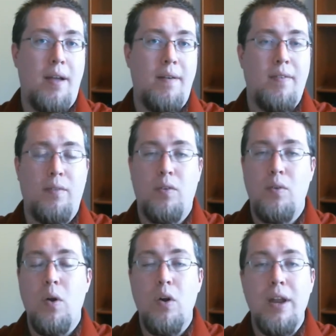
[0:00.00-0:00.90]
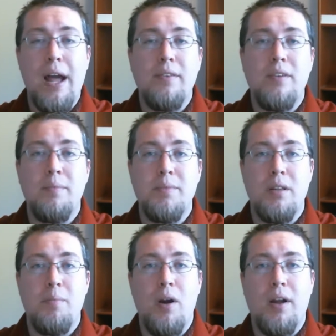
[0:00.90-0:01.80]
If a good house comes on
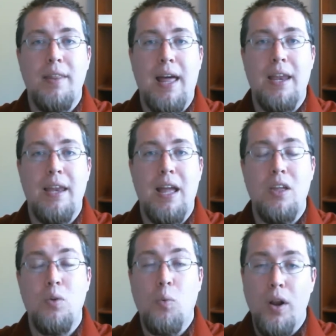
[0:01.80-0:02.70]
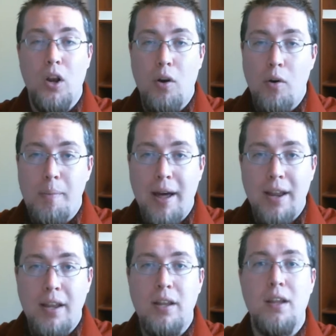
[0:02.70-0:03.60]
the market that day, you want to know about
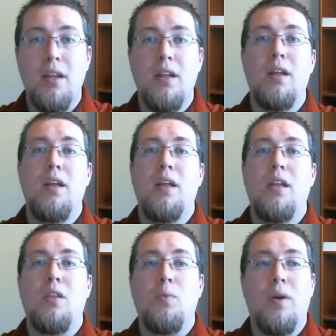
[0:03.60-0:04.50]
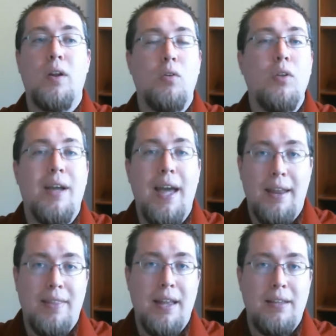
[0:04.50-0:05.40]
it. You want to go look at
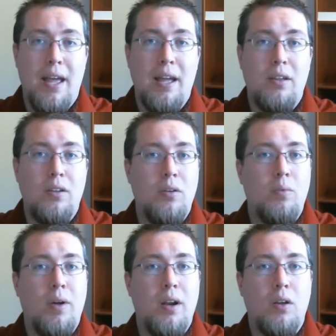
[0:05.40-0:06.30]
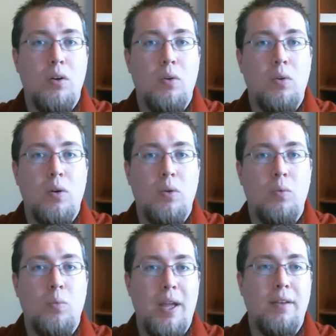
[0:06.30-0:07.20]
it that day. You don't want to go
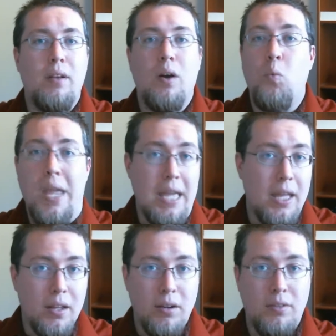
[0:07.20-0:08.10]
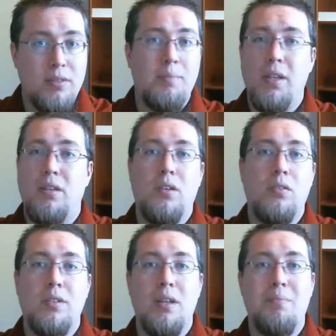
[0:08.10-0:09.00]
wait a week or something to
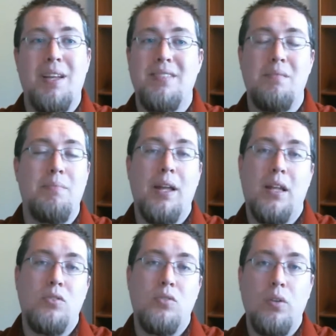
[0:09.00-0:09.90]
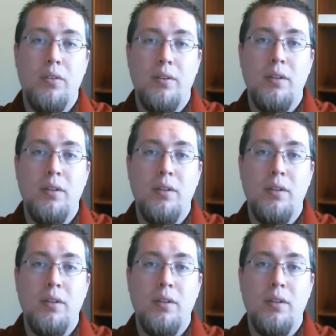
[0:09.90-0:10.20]
go see it because it might get sold.